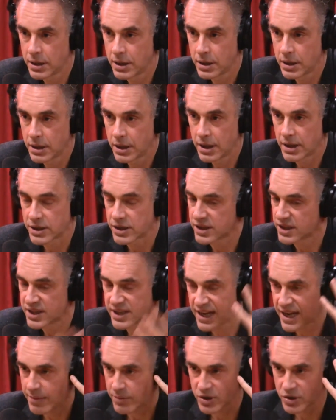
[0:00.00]
It's the
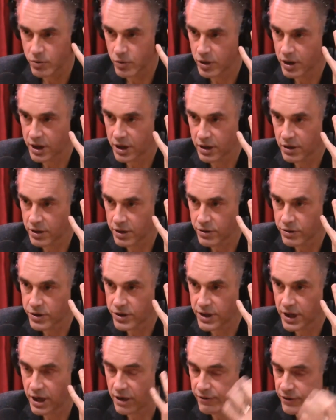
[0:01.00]
same as working on
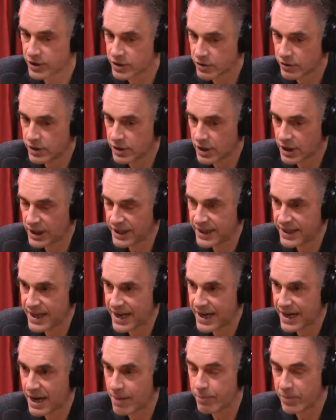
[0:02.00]
yourself, and so you clean
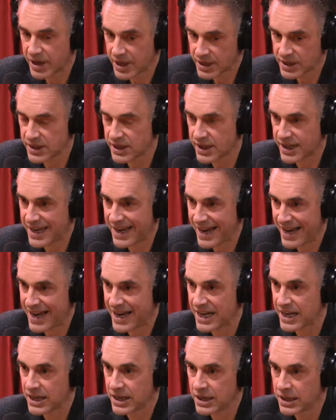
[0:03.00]
that up because you
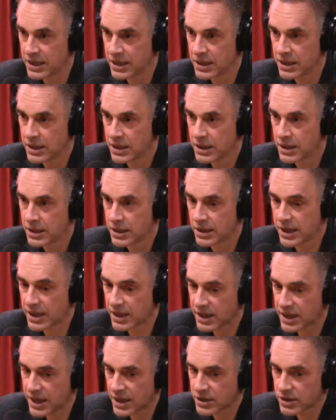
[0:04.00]
can, and then
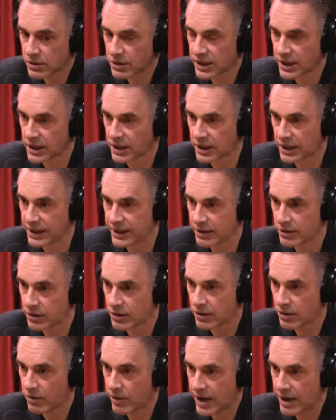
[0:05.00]
things are a little
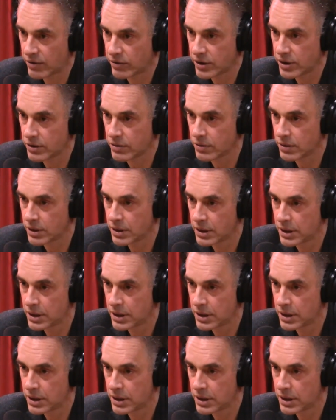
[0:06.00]
clearer around you,